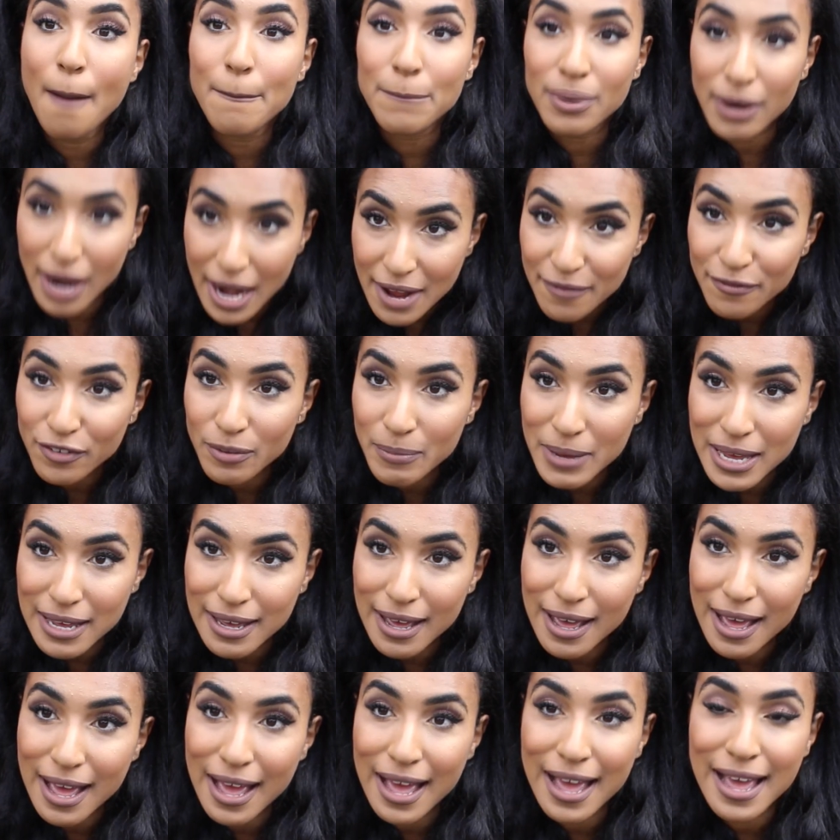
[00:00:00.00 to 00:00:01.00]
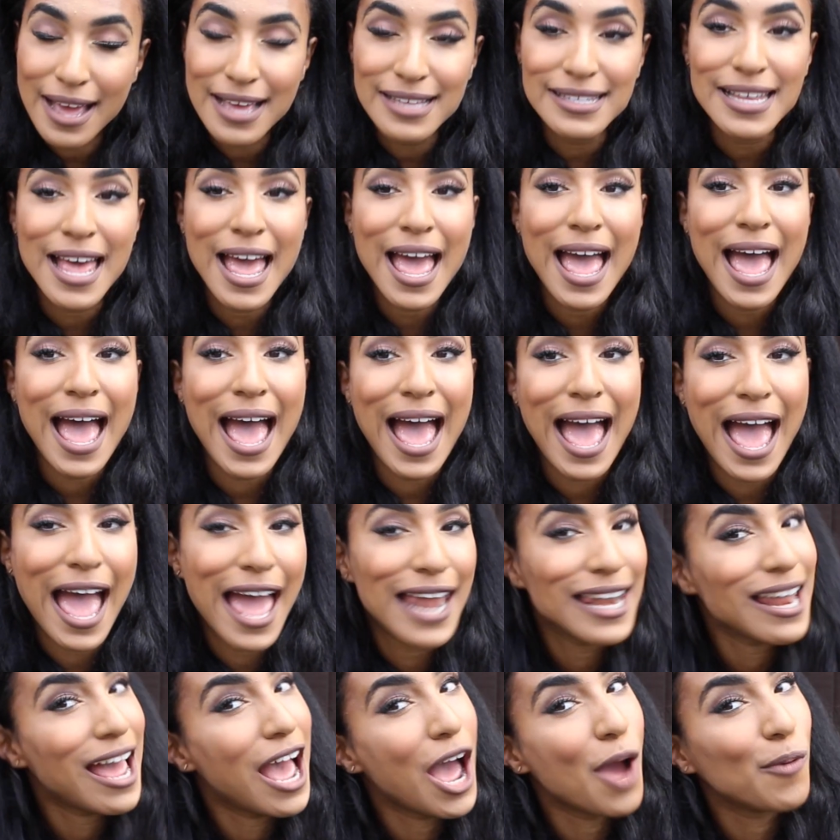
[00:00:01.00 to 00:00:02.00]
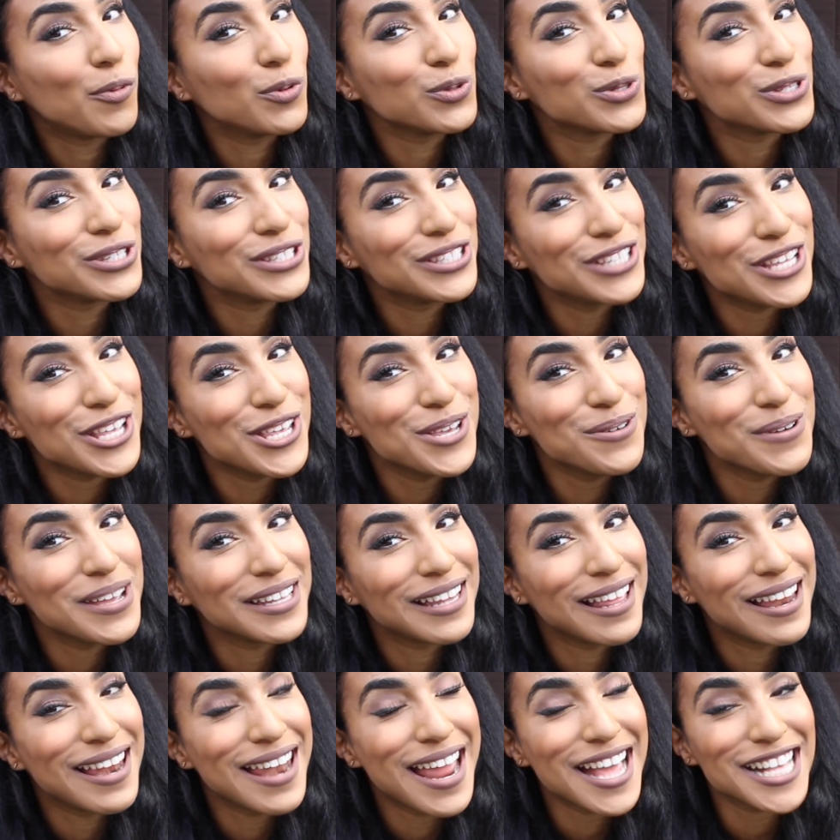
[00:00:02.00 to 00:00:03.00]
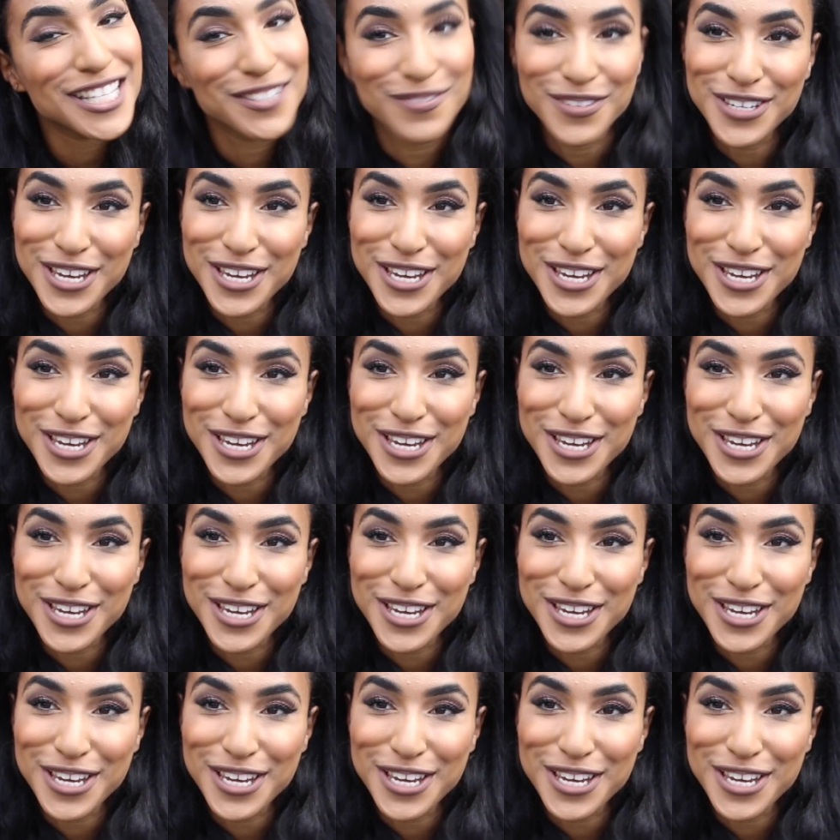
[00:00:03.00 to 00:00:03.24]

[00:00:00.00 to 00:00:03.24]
pray for me, guys, and I will see you in the next